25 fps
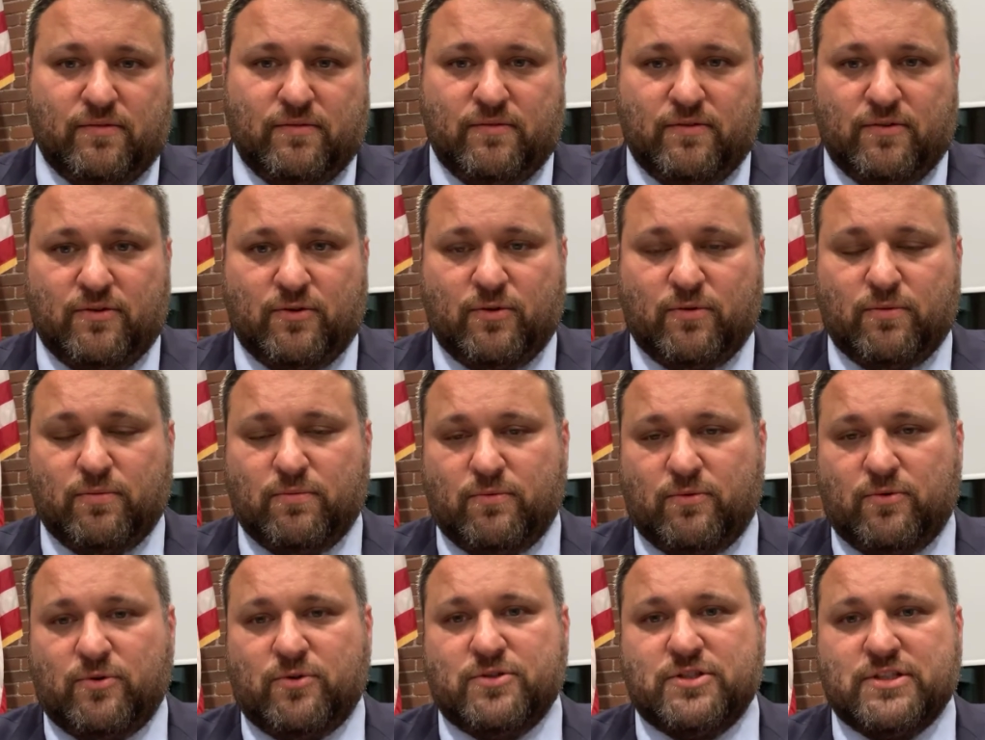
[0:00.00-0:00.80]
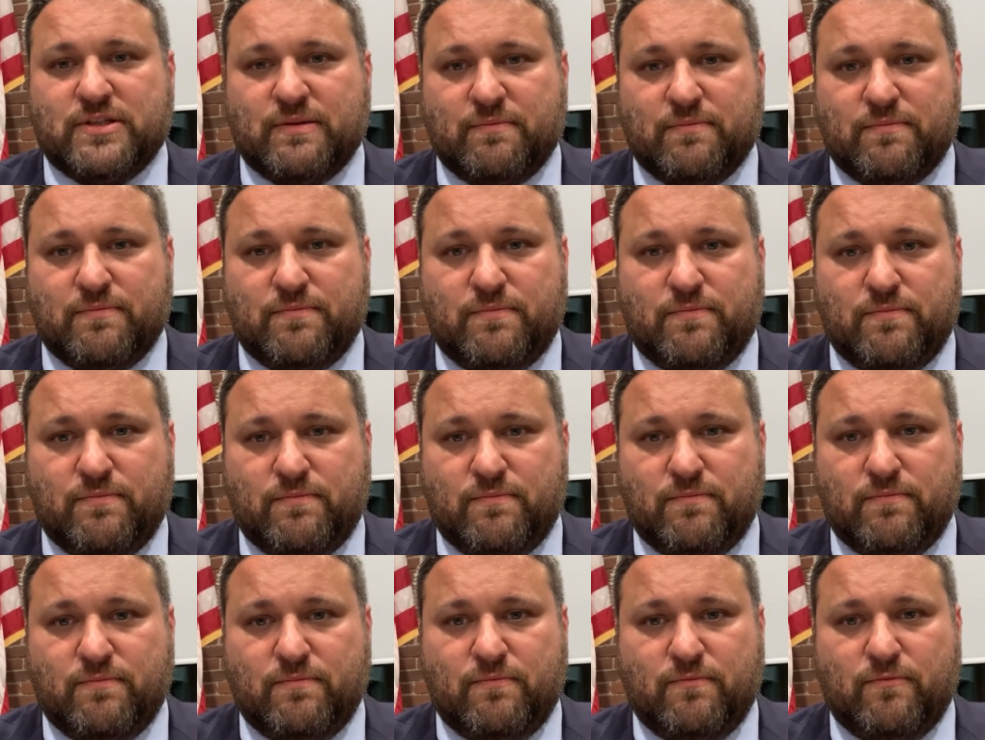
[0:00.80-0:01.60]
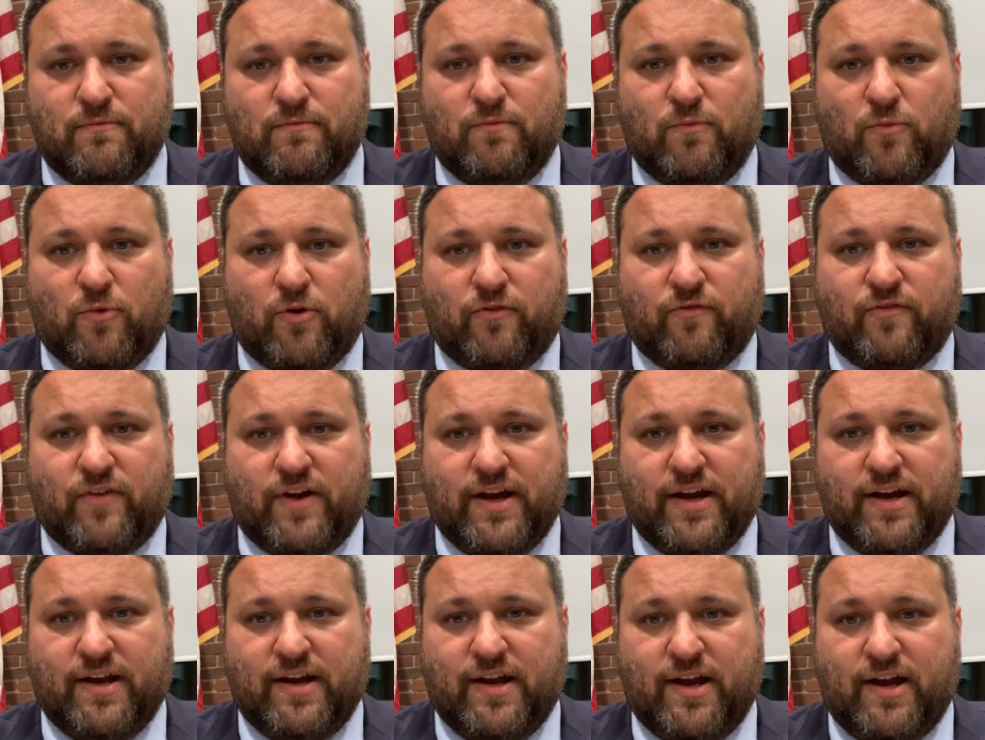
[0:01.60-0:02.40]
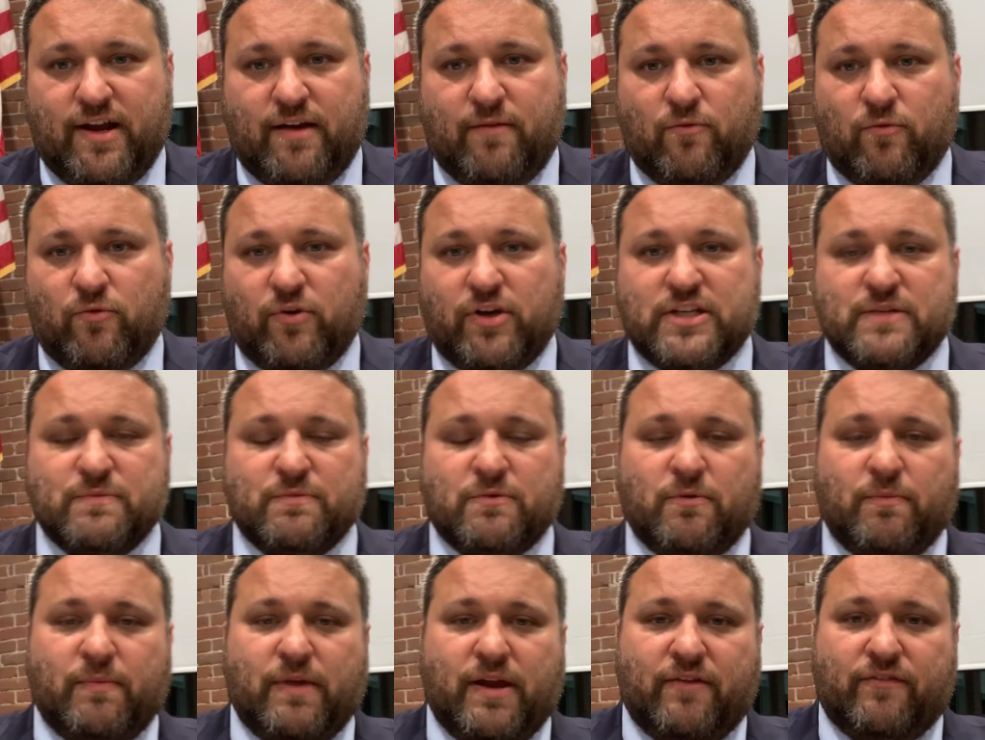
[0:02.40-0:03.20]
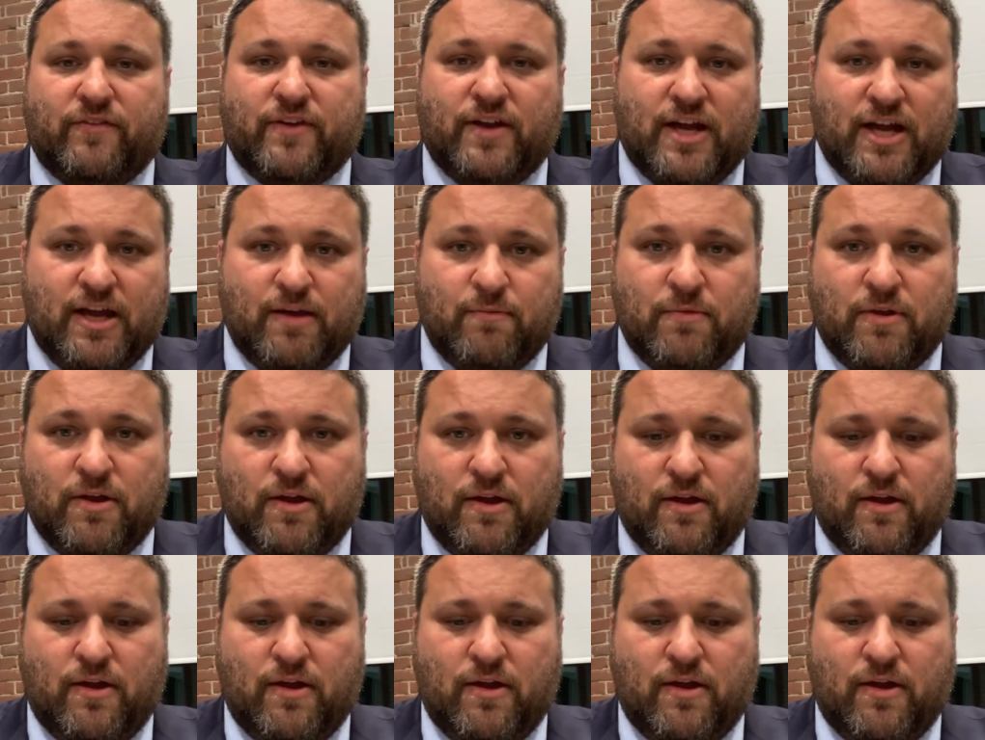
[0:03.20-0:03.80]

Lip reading: or some more finite and reasonable amount of time.